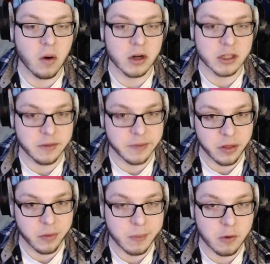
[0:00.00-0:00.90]
it's going to be the
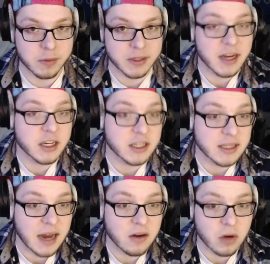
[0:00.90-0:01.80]
three-point percentage, because
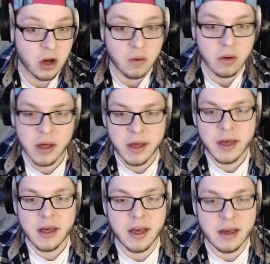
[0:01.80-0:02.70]
I don't know
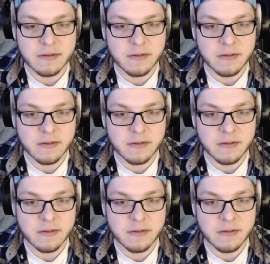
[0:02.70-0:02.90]
if